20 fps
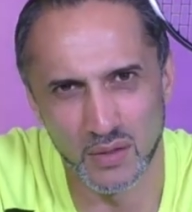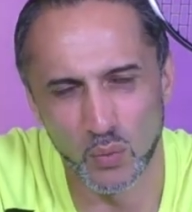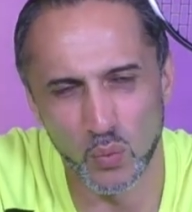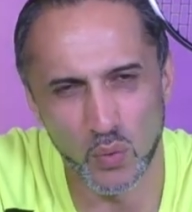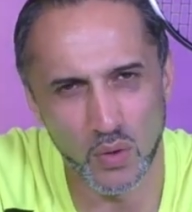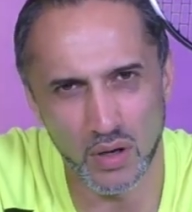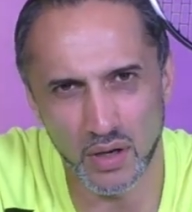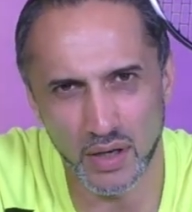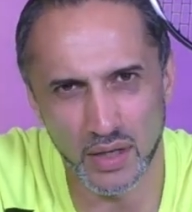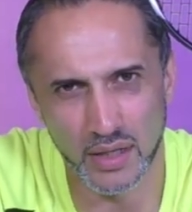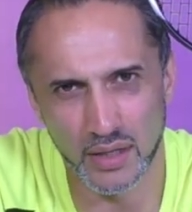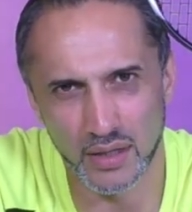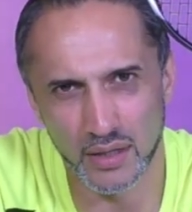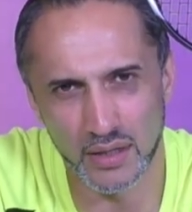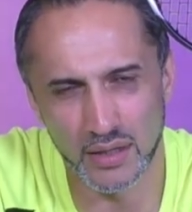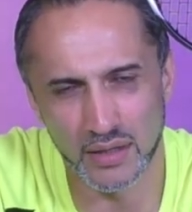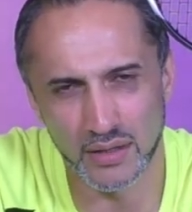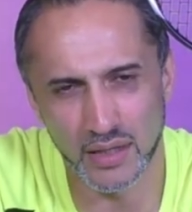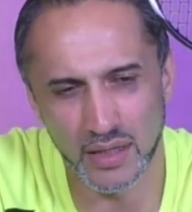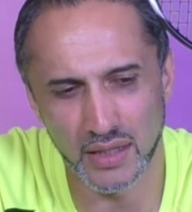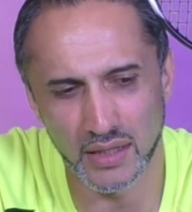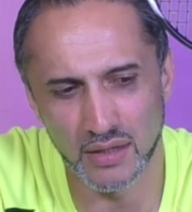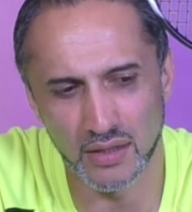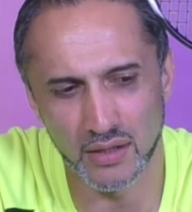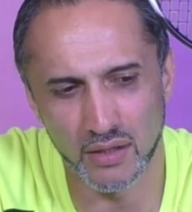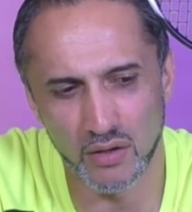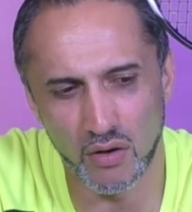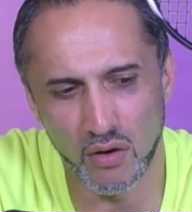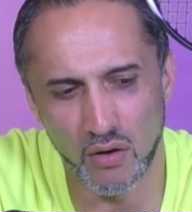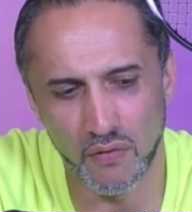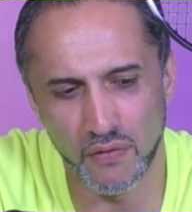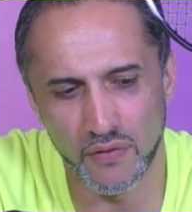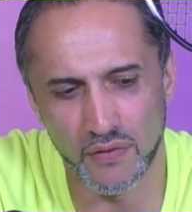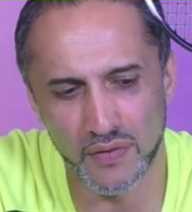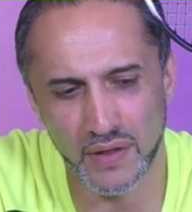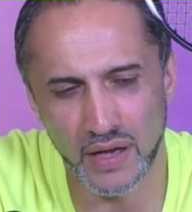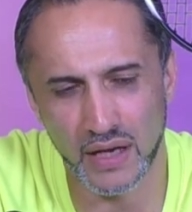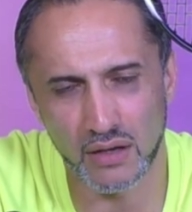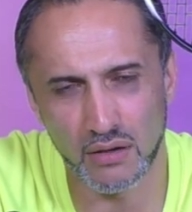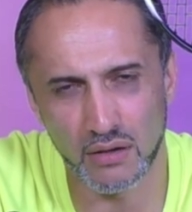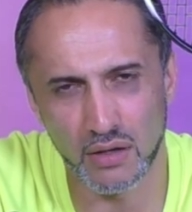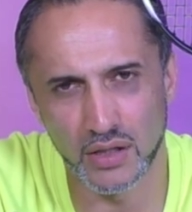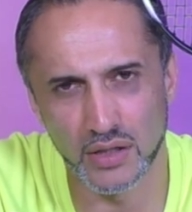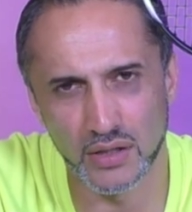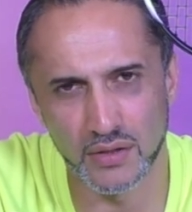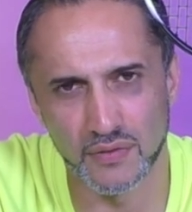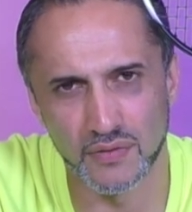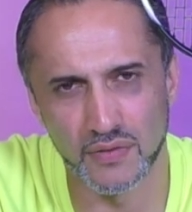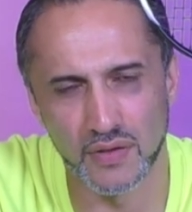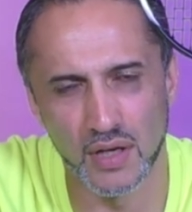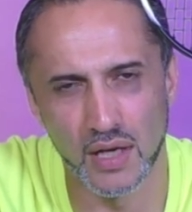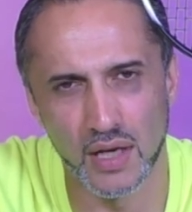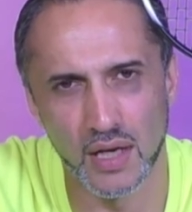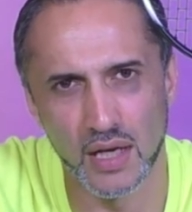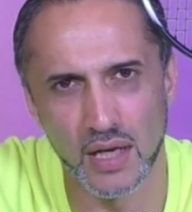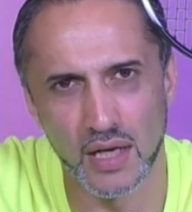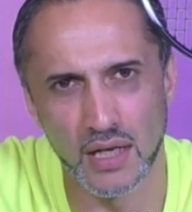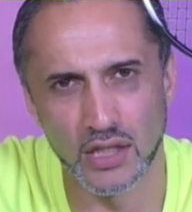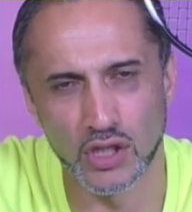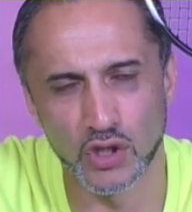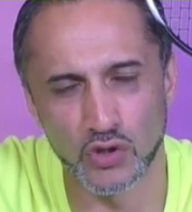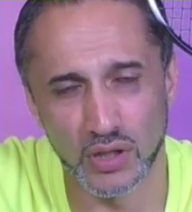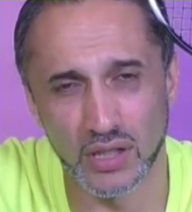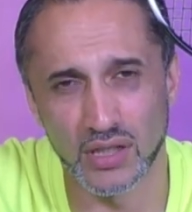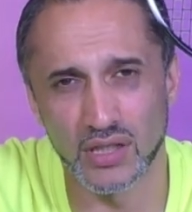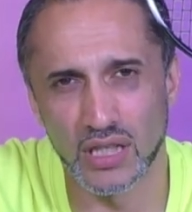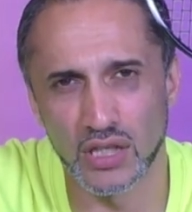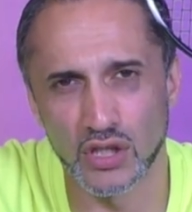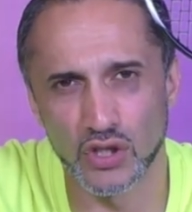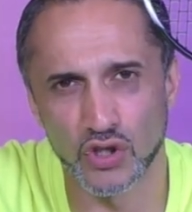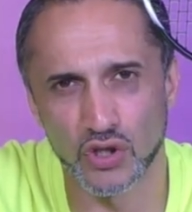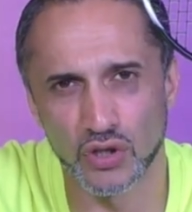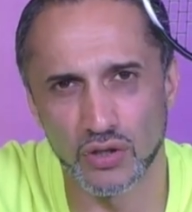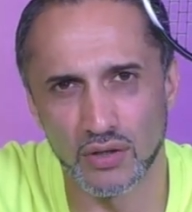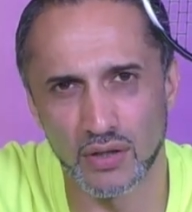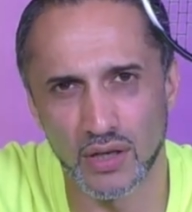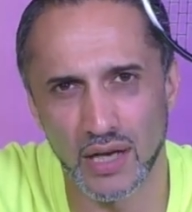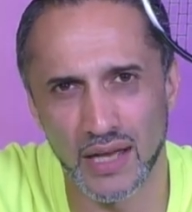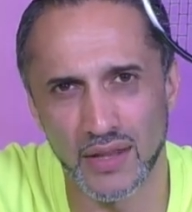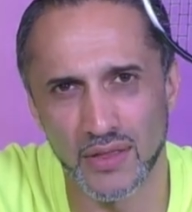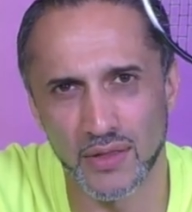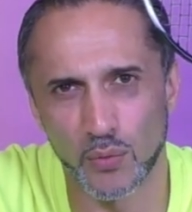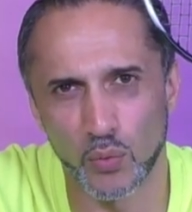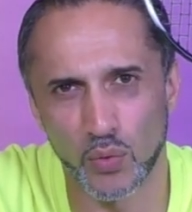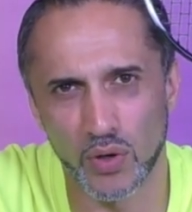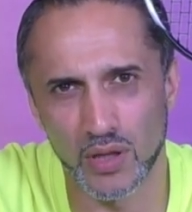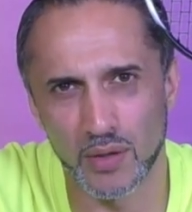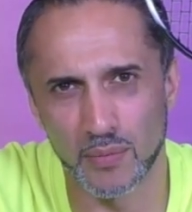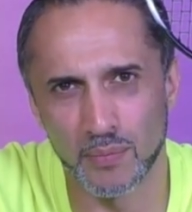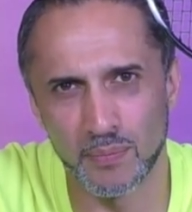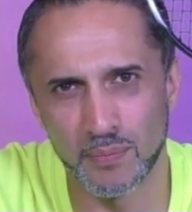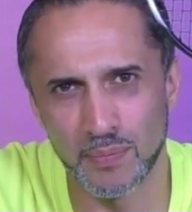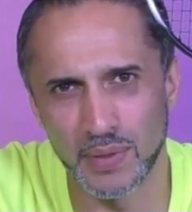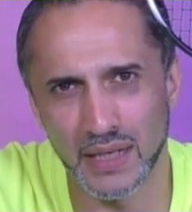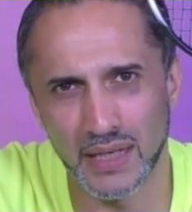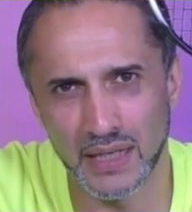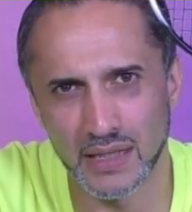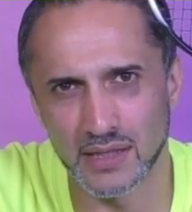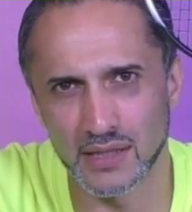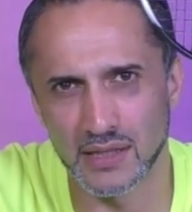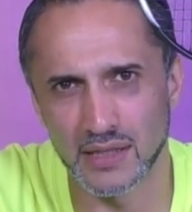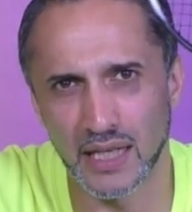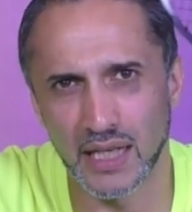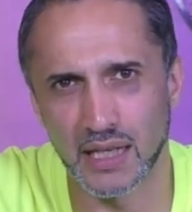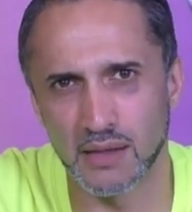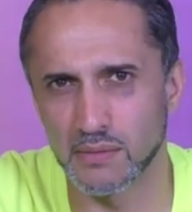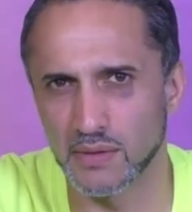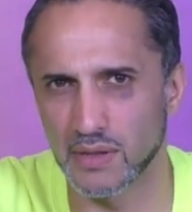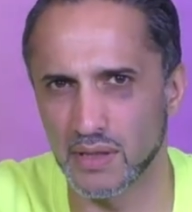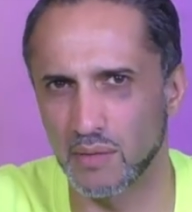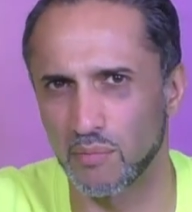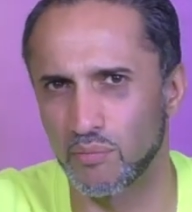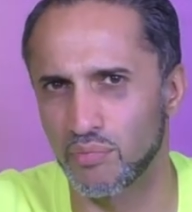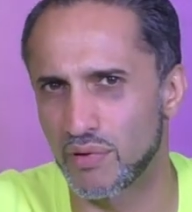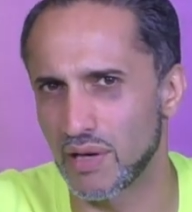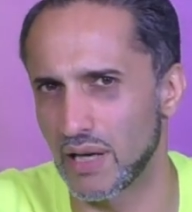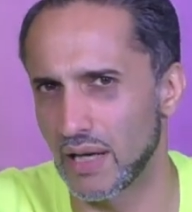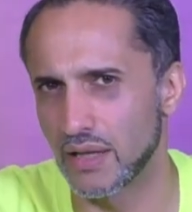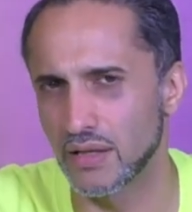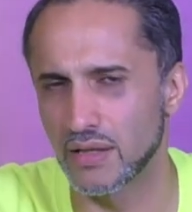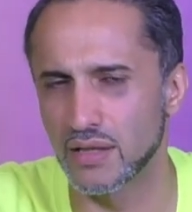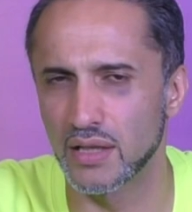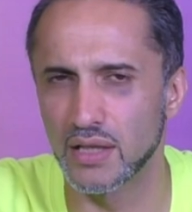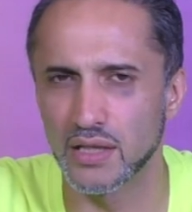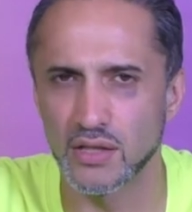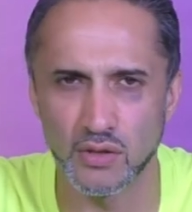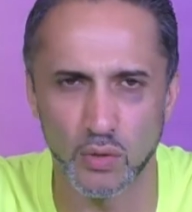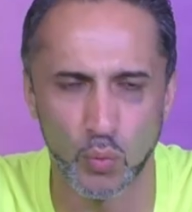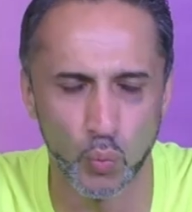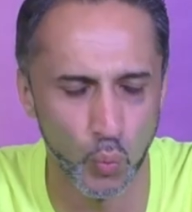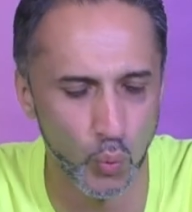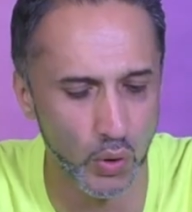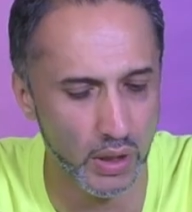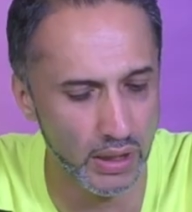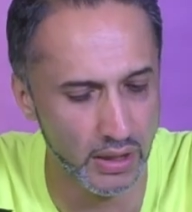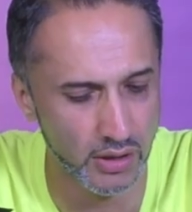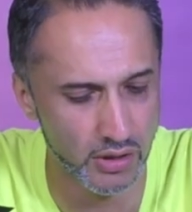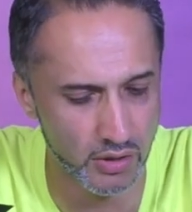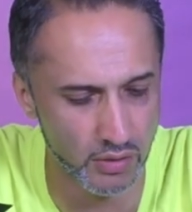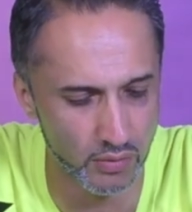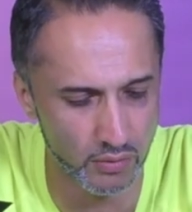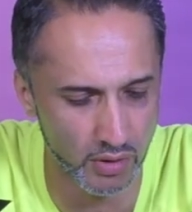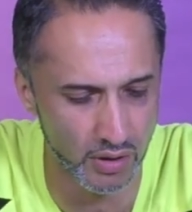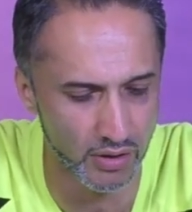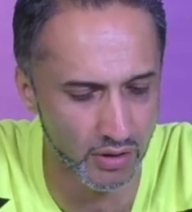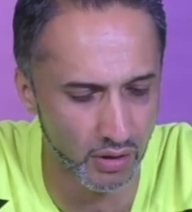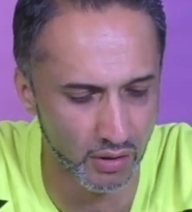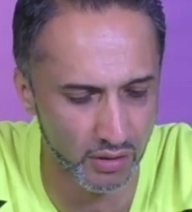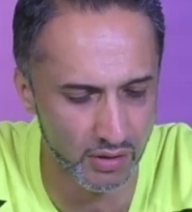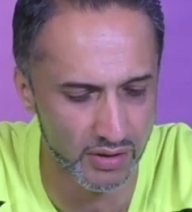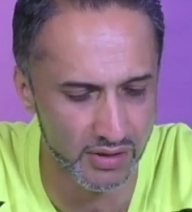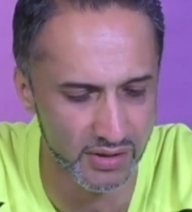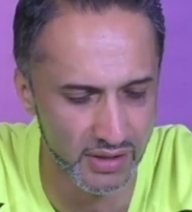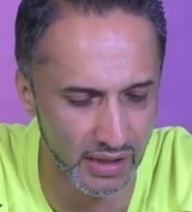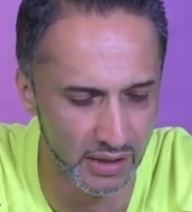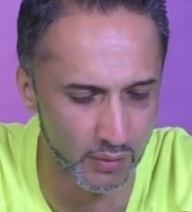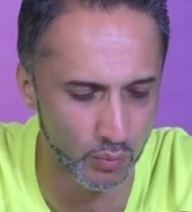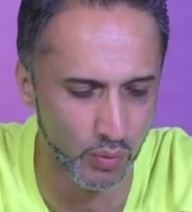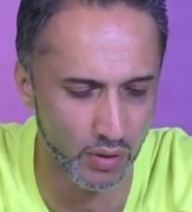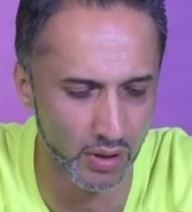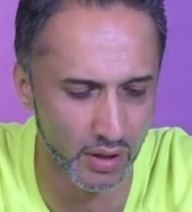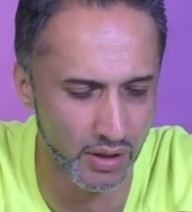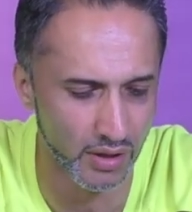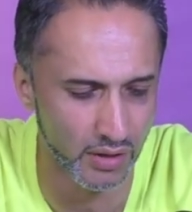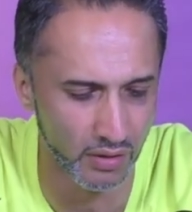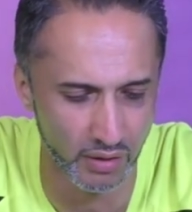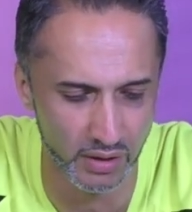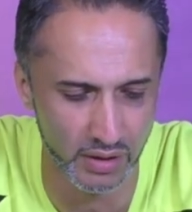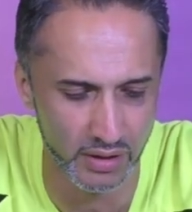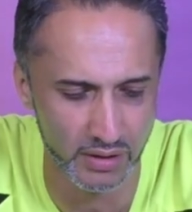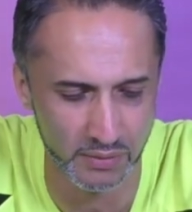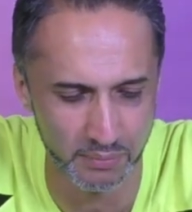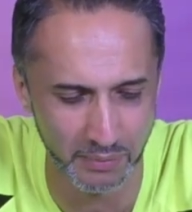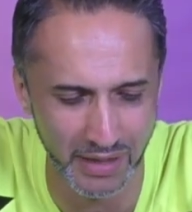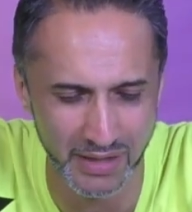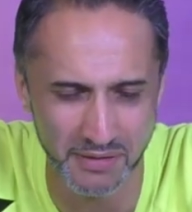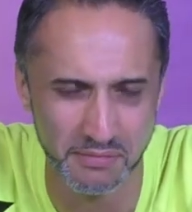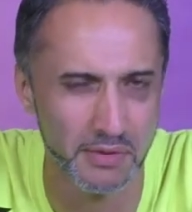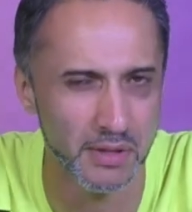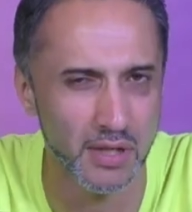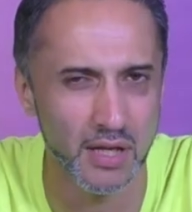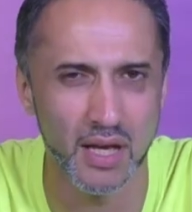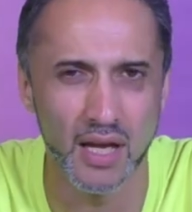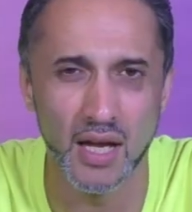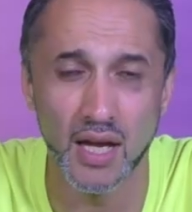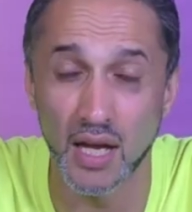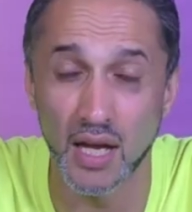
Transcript: Why can they offer that kind of string tension and the one of the biggest names in the brand is not willing to? I don't understand. What you know, it makes me